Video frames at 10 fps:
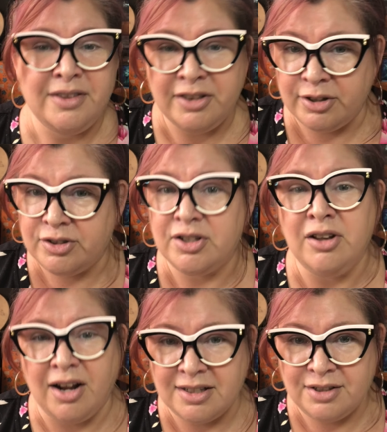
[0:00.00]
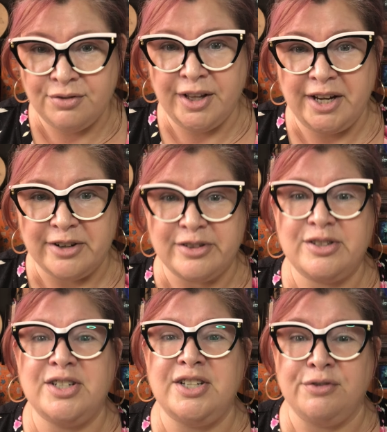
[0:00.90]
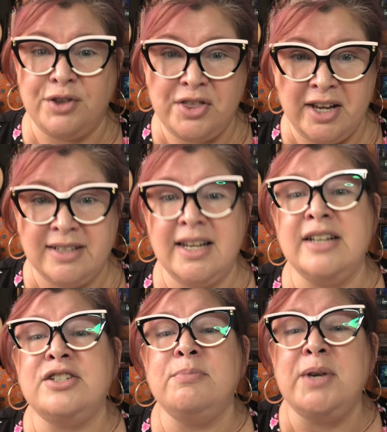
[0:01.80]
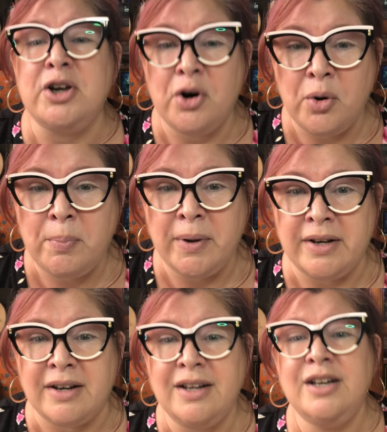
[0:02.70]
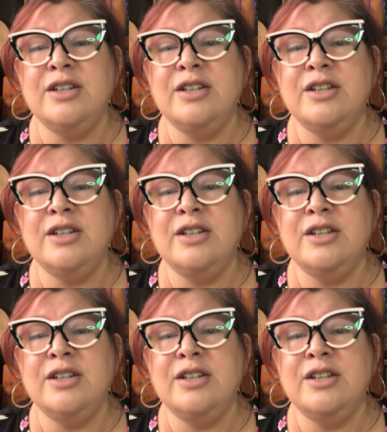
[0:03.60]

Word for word: there's lots of layers to different things and to be open